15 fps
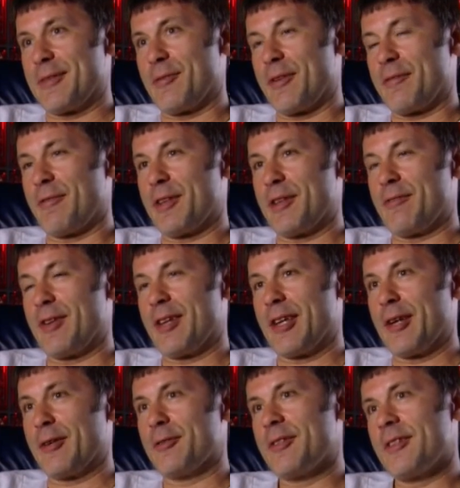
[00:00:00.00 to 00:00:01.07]
I think it's a very
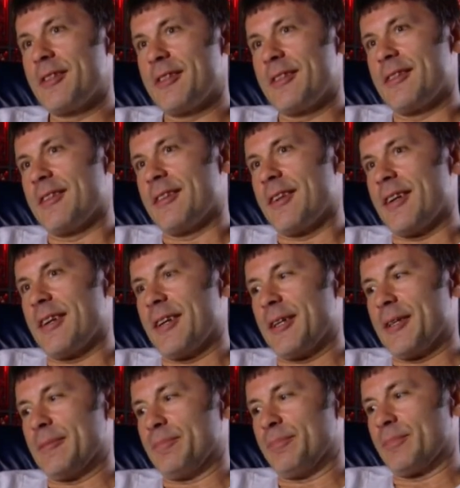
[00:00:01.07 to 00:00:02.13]
funny video,
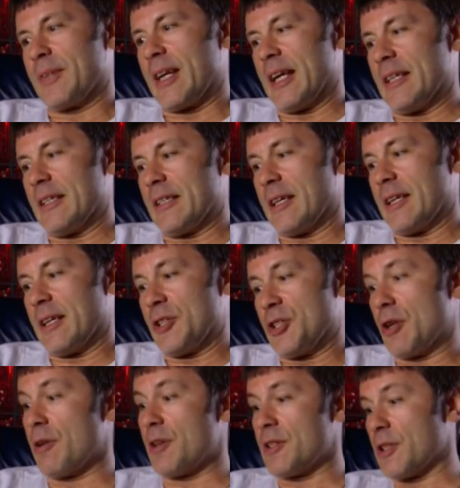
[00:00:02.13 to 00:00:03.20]

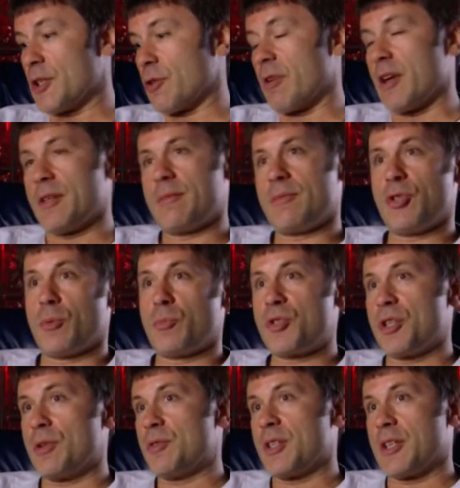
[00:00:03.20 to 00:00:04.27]
and Julian did a
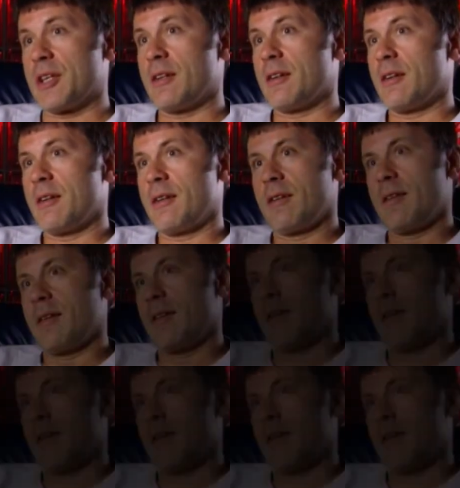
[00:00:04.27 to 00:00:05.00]
great job shooting it.